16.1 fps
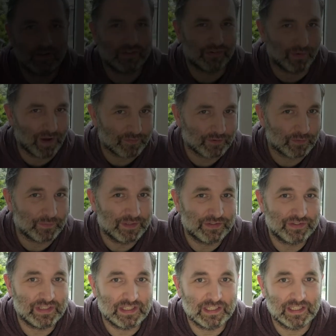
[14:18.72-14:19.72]
So after we'd
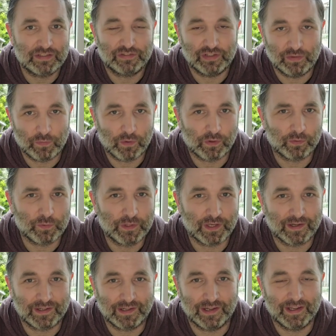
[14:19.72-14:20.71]
seen this
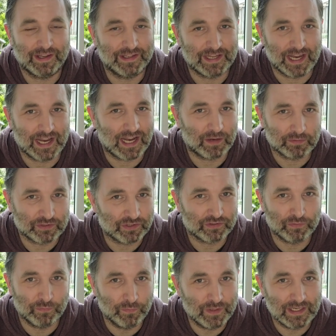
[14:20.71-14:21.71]
orang-utan, I was
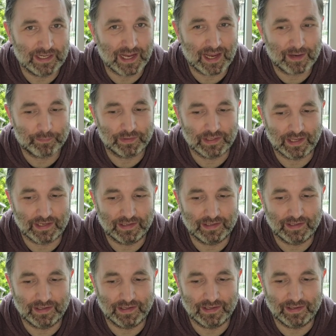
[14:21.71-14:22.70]
just really happy, and
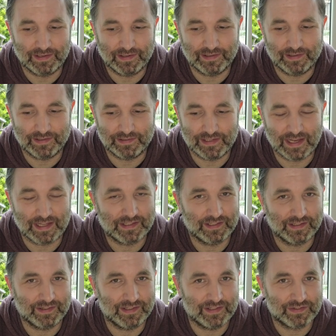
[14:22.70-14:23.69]

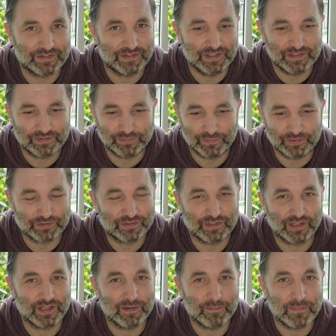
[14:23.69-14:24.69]
this was
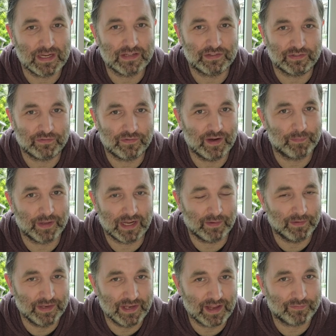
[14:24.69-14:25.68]
an amazing trip, and I
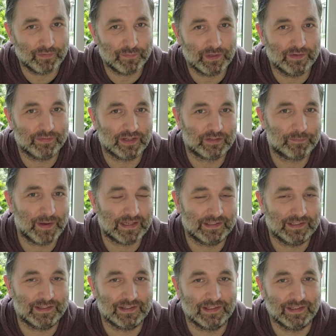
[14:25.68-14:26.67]
would never would have
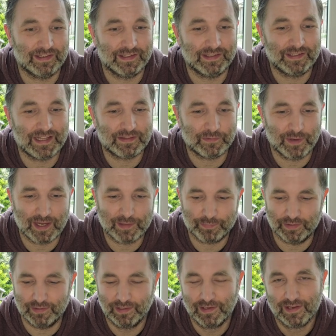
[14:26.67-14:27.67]
expected that to
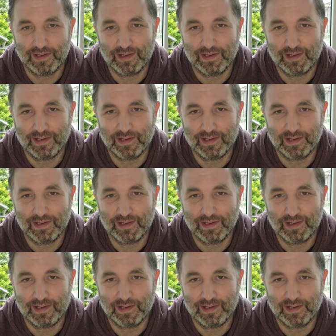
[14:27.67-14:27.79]
happen.